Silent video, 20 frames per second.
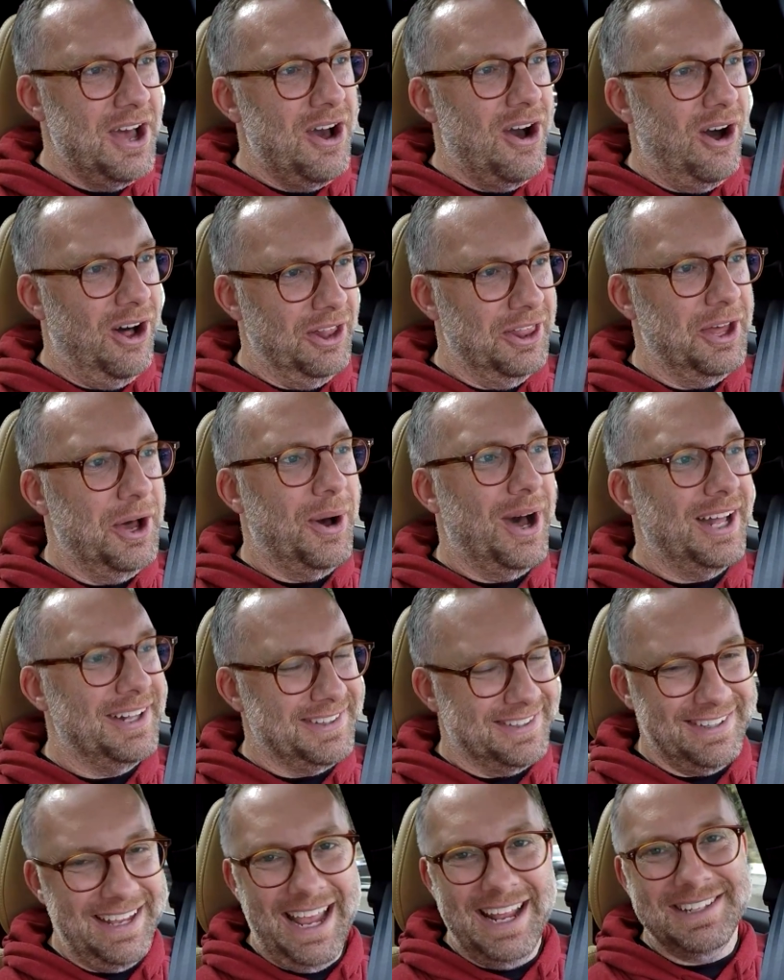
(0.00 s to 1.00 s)
although I'll
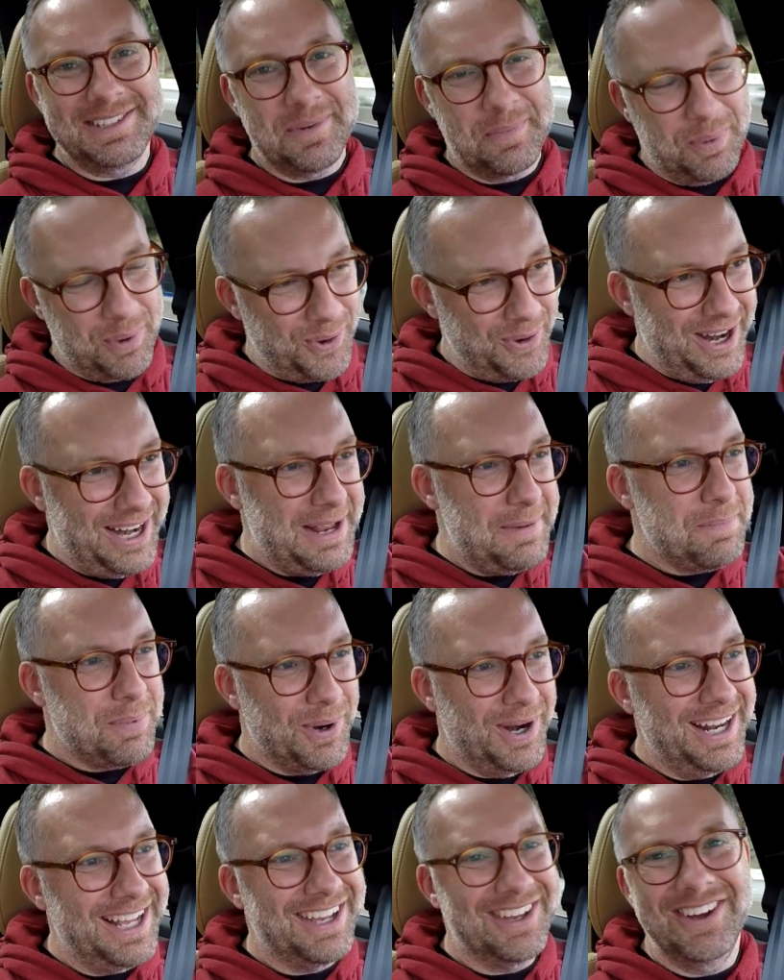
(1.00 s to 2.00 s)
say it's a pretty
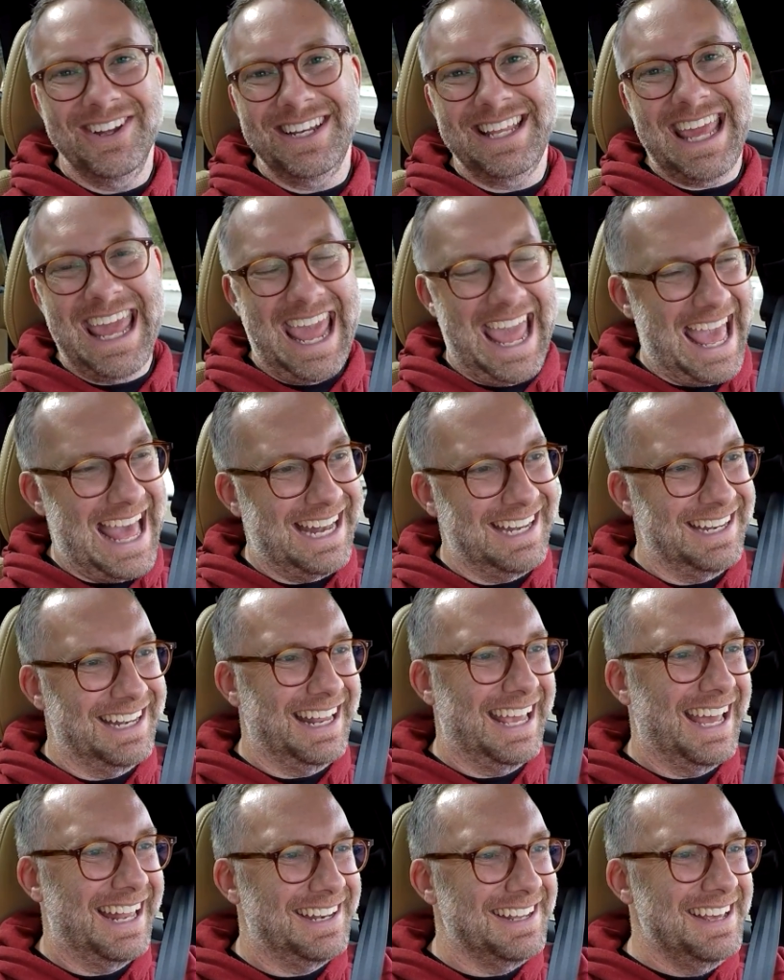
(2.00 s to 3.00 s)
good
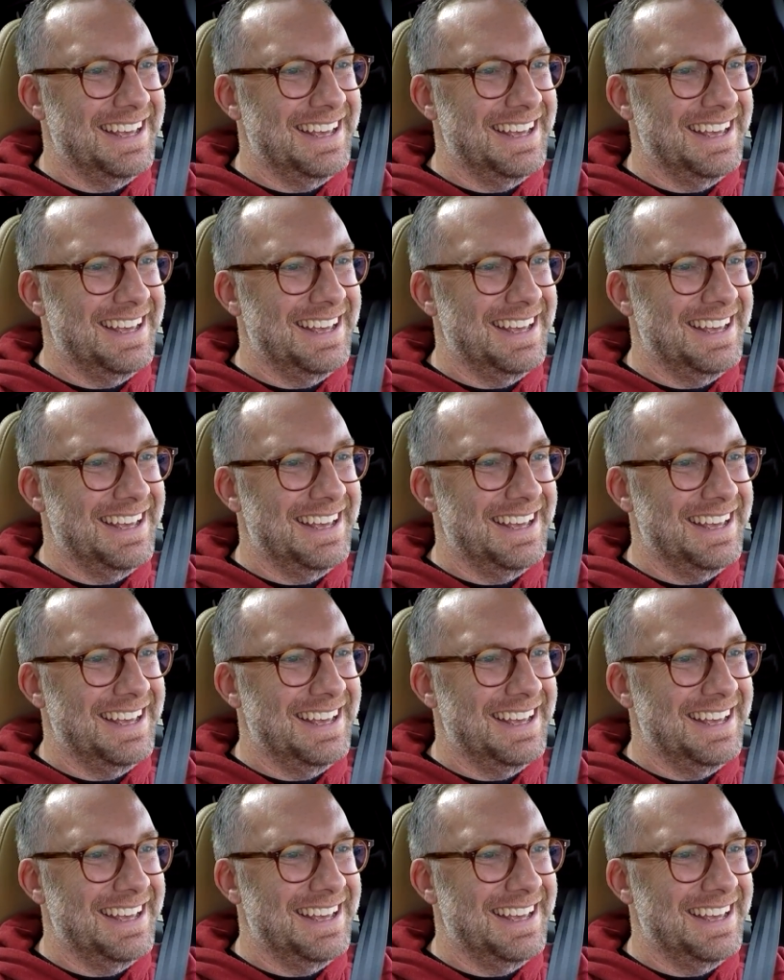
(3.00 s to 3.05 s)
candidate.